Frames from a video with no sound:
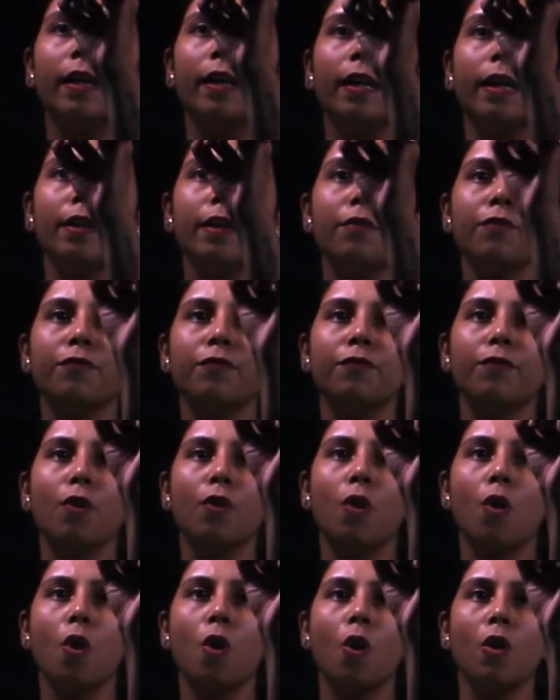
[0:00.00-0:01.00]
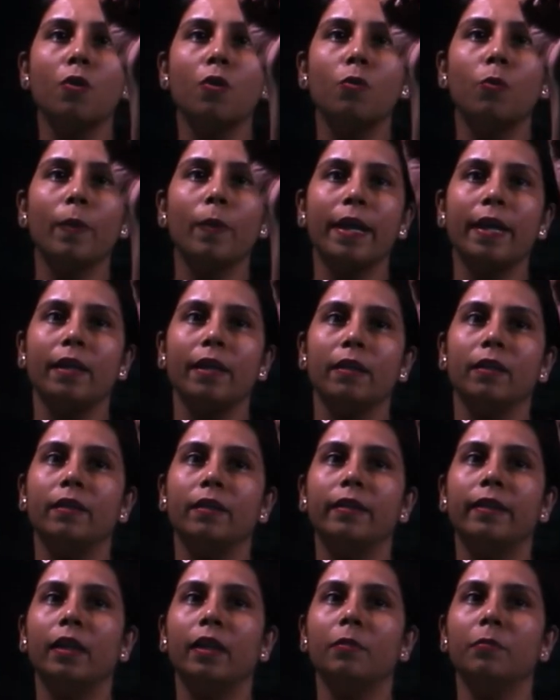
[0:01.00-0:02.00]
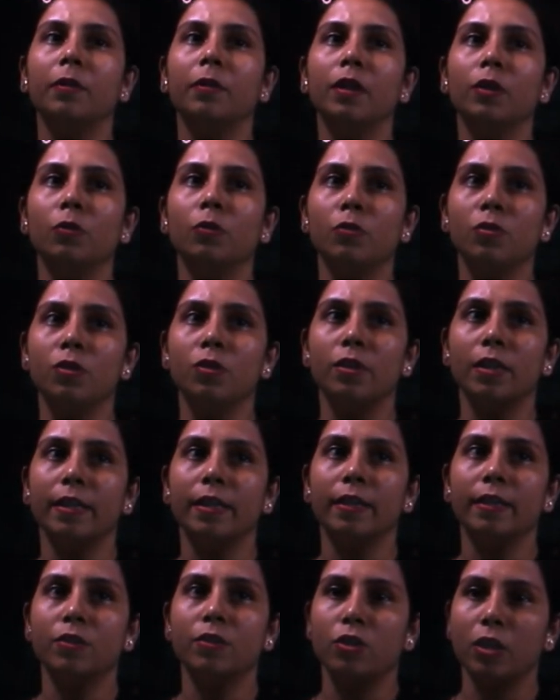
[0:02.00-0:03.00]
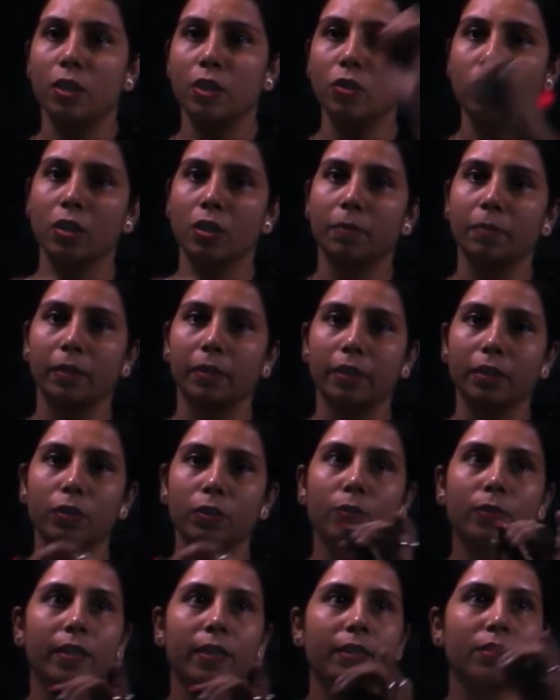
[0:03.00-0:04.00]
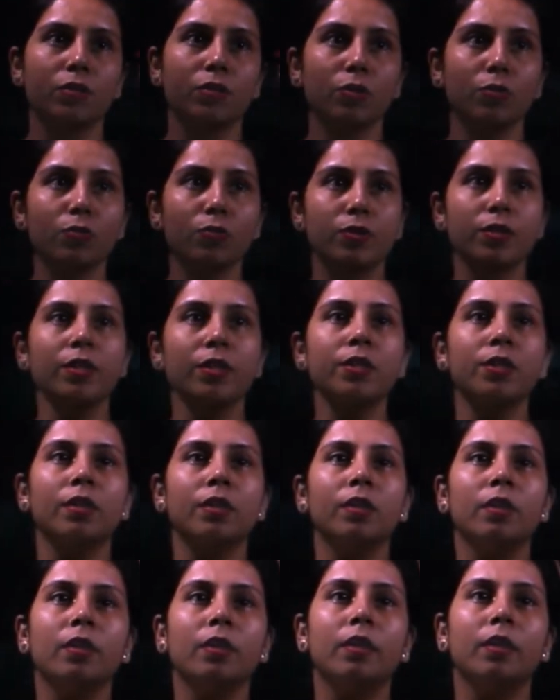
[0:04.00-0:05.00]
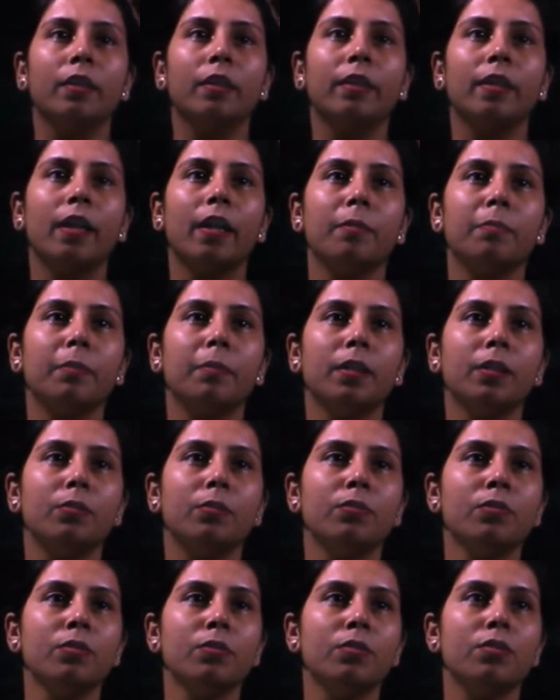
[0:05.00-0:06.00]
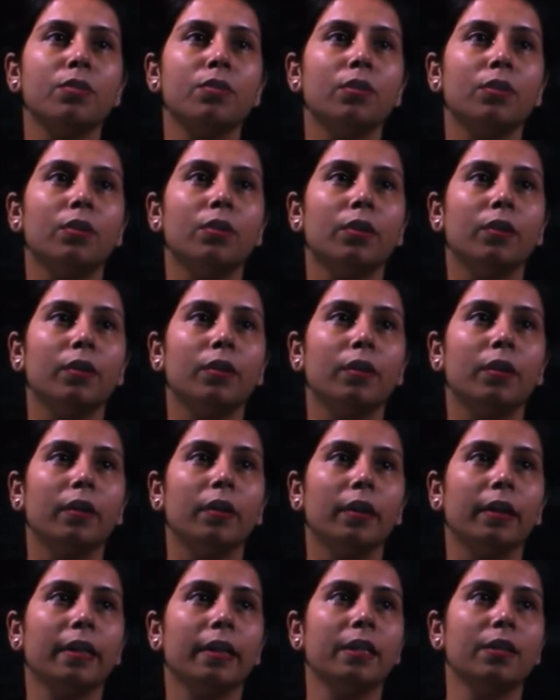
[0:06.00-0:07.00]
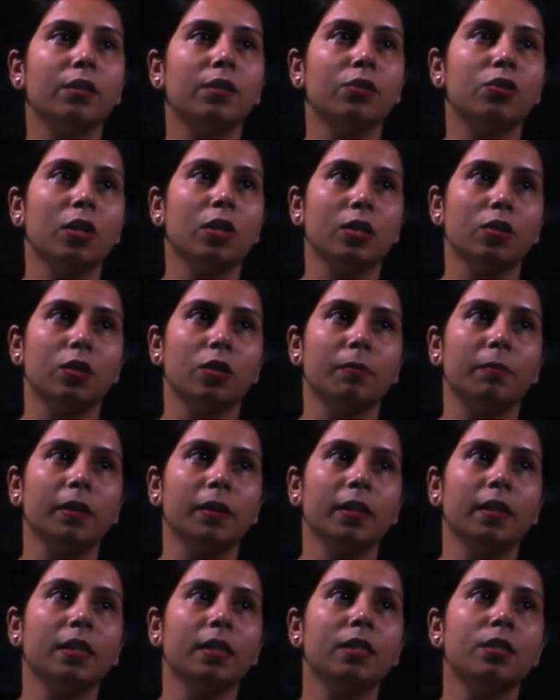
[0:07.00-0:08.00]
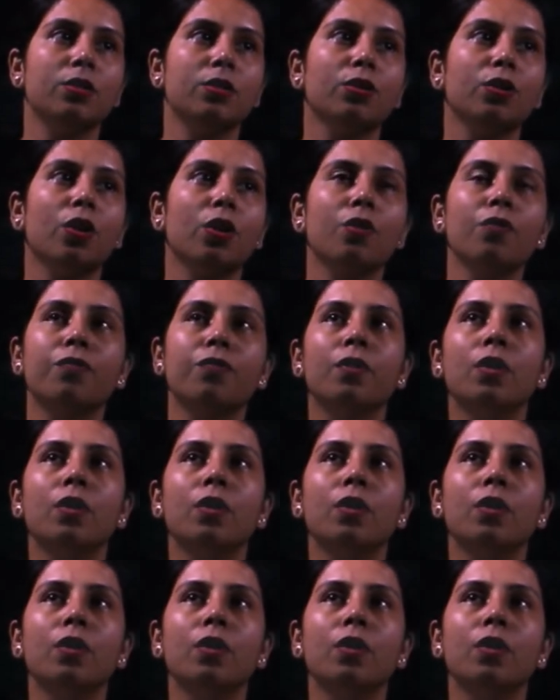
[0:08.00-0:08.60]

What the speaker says: if or when, can be used interchangeably. You can use it, can be used interchangeably. Instead of